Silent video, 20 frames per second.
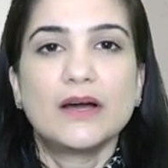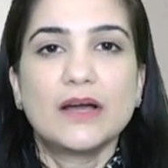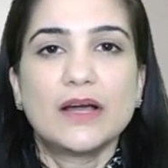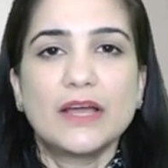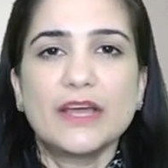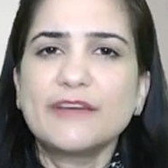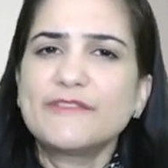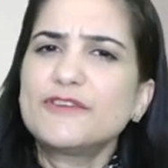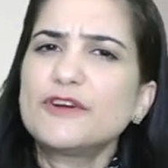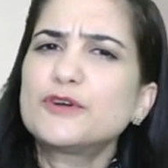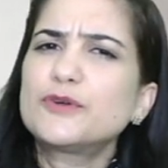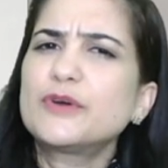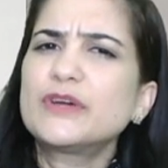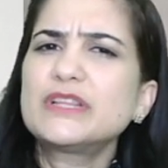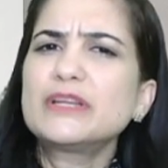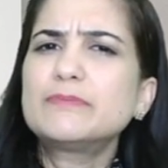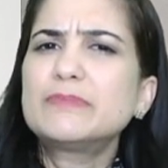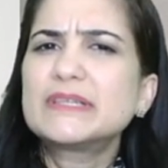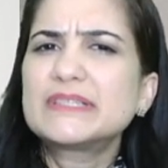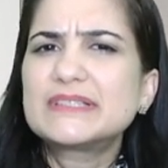If you're doing
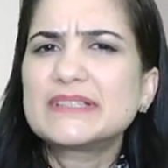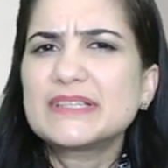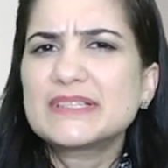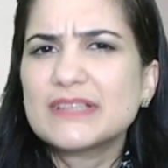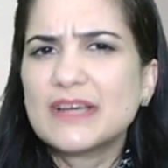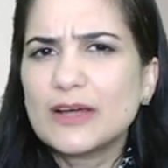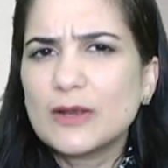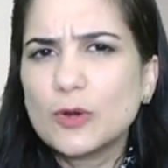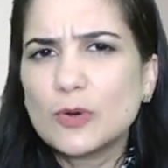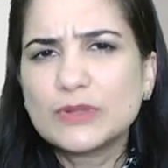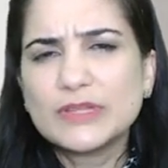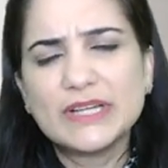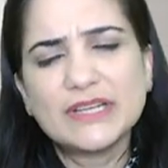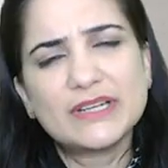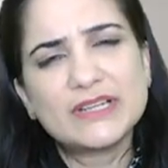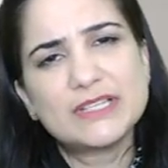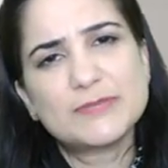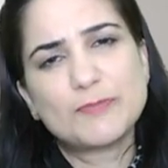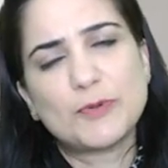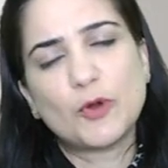the business alone, then it
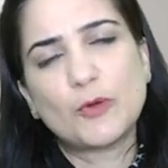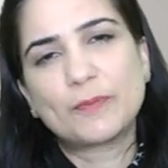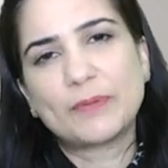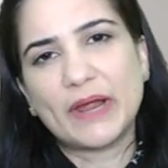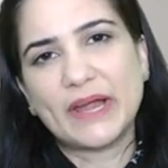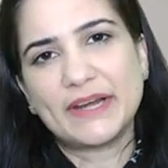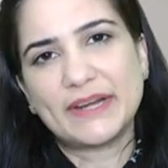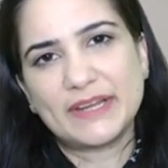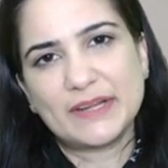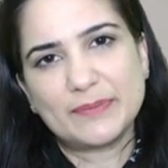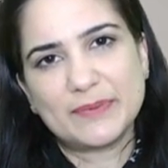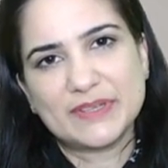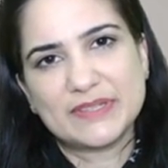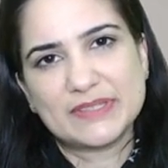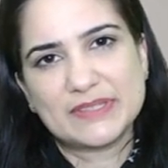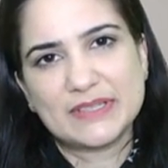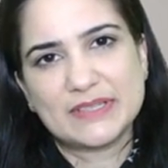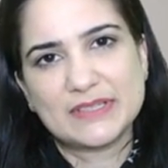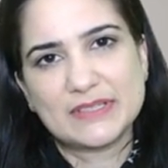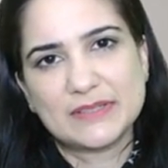is proprietary
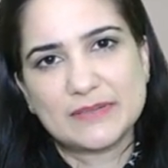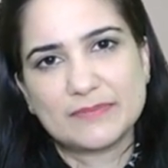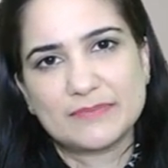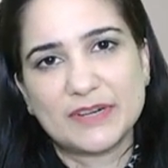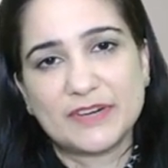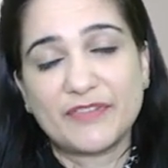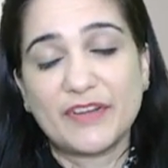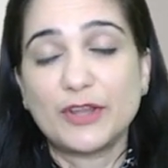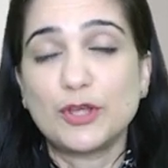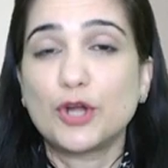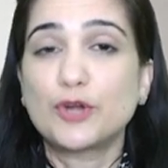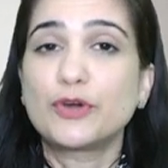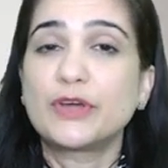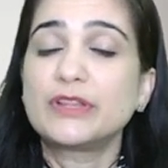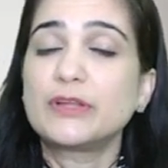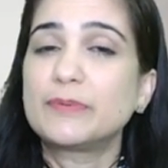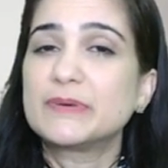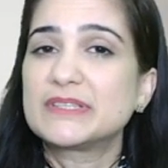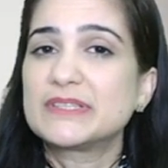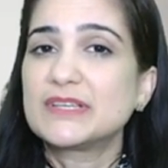business. But when you're doing
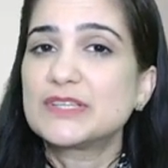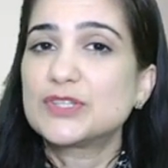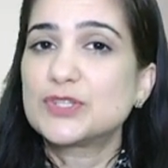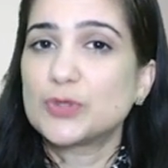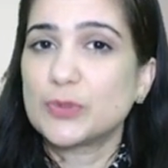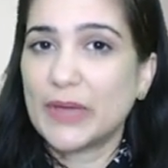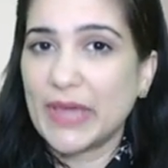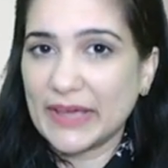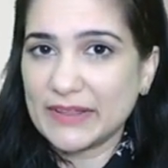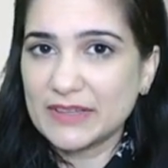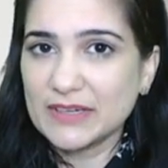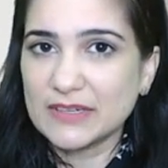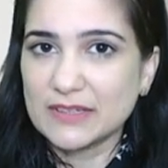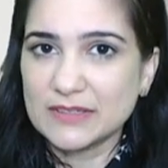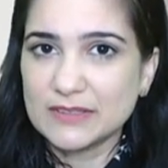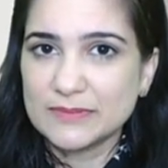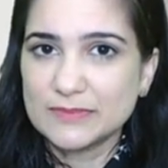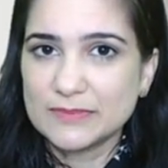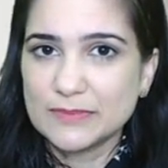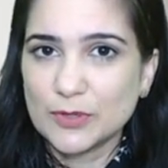the business together,
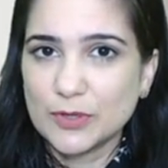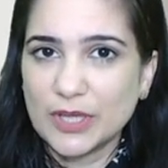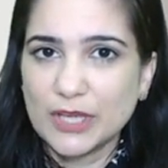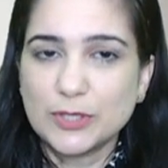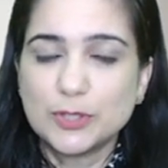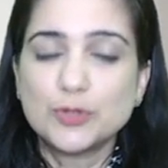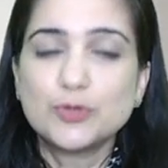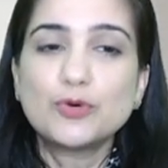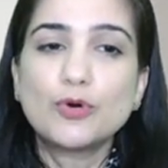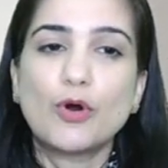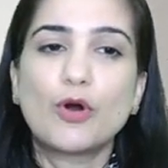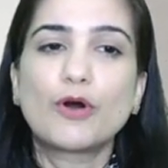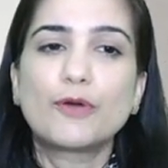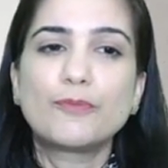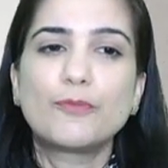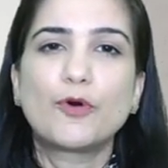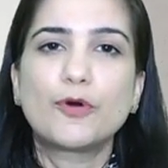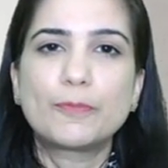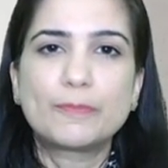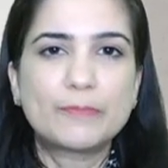okay, two or
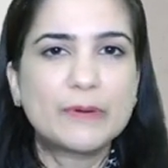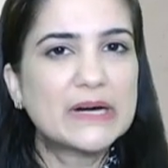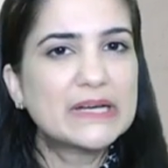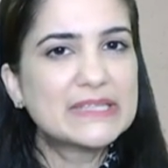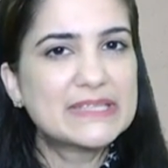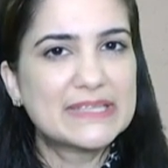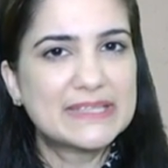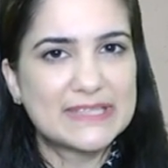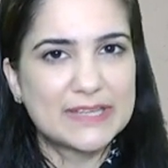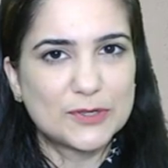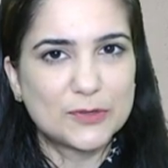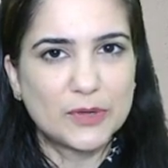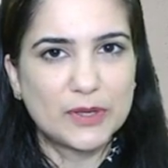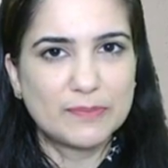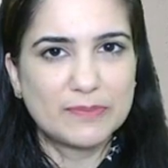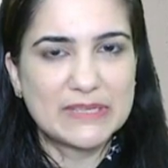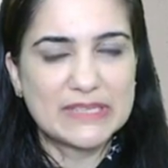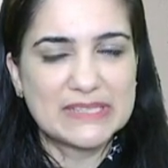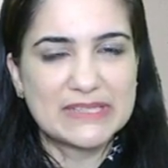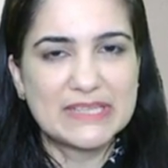more persons are doing
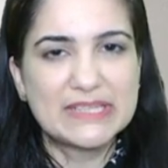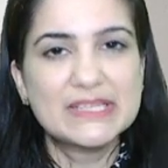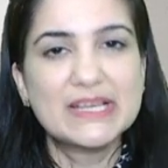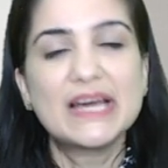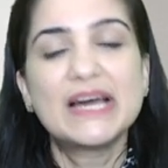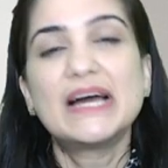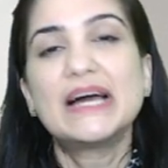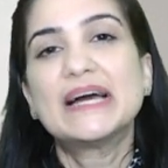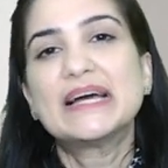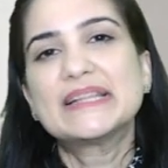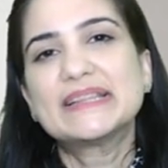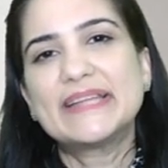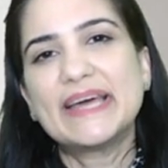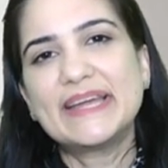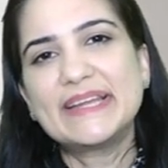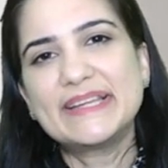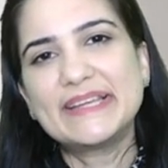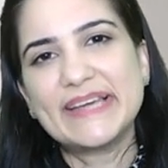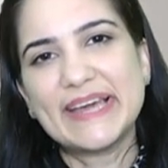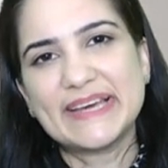business,
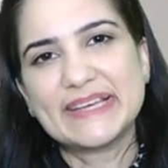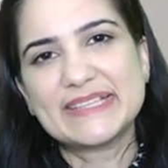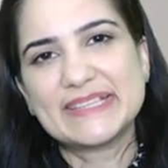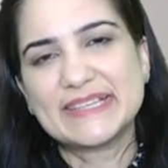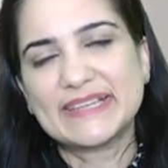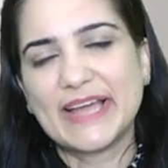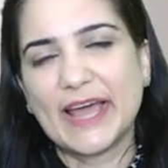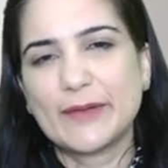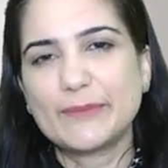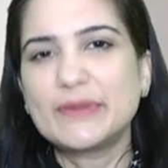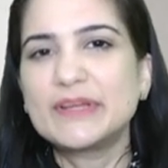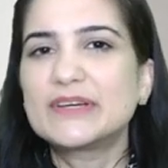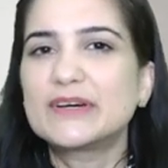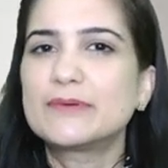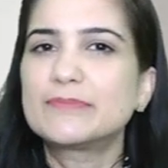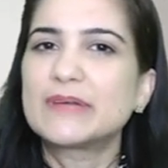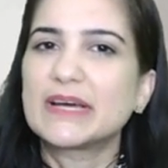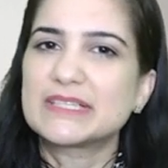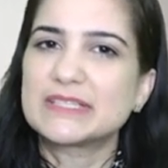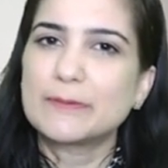then yes, it can be
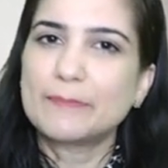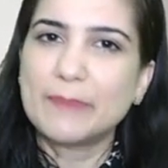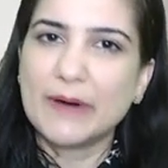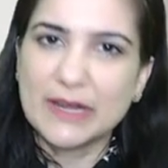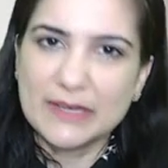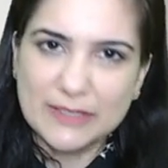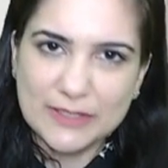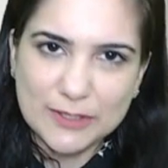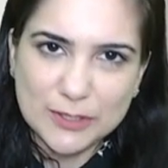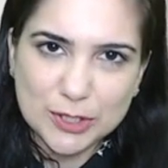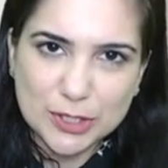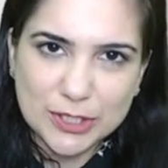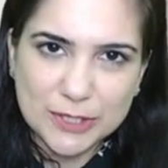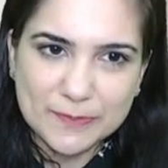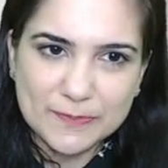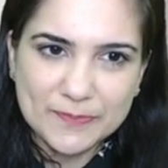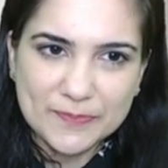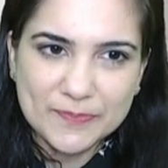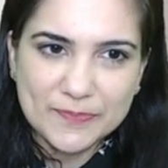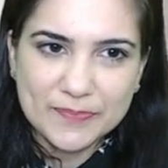termed as a partnership.